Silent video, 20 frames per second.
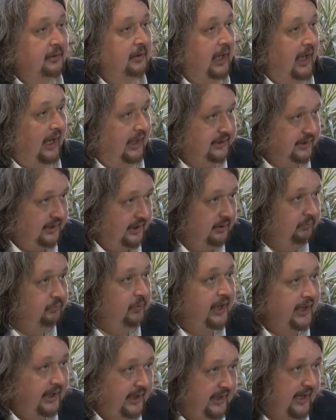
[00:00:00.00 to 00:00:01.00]
actually
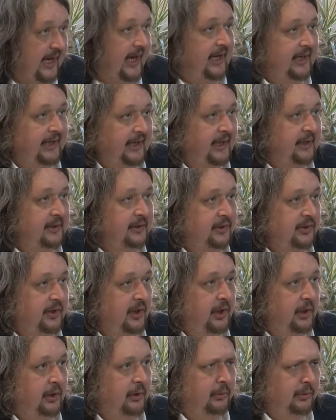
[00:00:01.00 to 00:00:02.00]
really getting
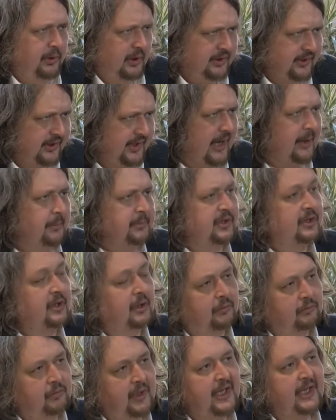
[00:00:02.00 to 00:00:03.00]
into the steps that
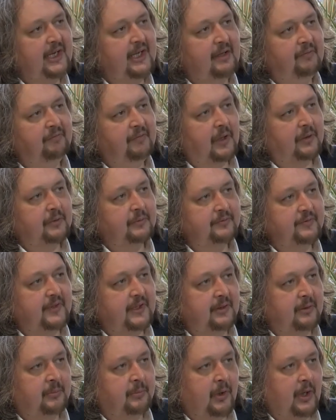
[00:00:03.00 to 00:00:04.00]
are really involved
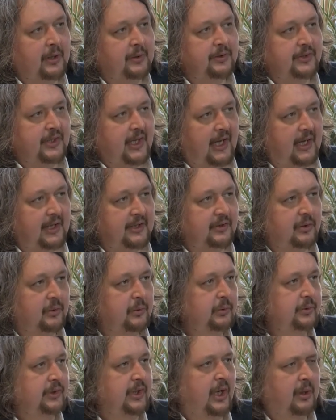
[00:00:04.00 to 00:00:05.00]
in the process,
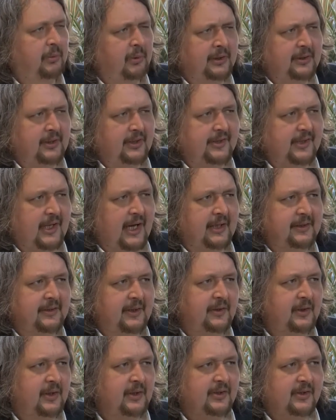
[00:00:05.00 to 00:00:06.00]
also
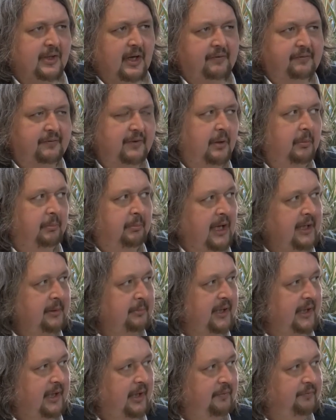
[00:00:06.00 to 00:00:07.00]
understanding the stuff that
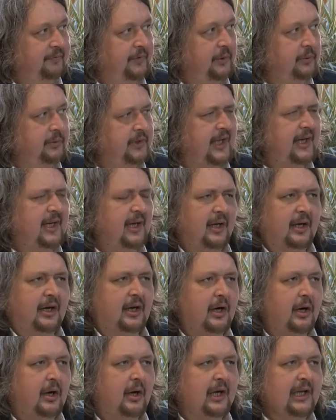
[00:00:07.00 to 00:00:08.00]
maybe if you did it at
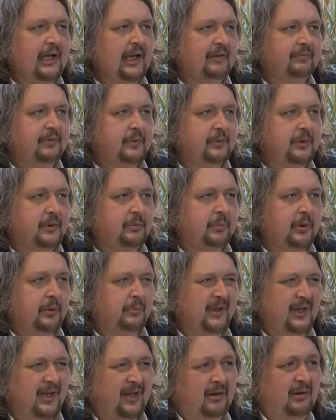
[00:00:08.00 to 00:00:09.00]
a high level, you'd
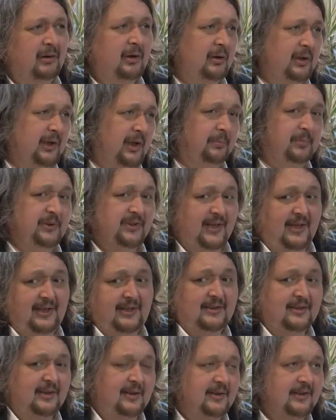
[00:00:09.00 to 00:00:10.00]
probably go, oh, a cup of tea,
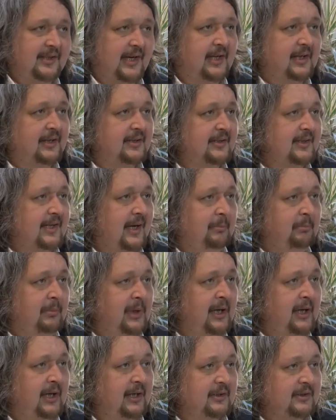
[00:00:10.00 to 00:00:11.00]
it's going to take us 10
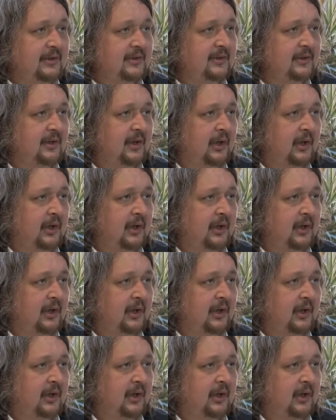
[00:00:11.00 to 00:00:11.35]
minutes.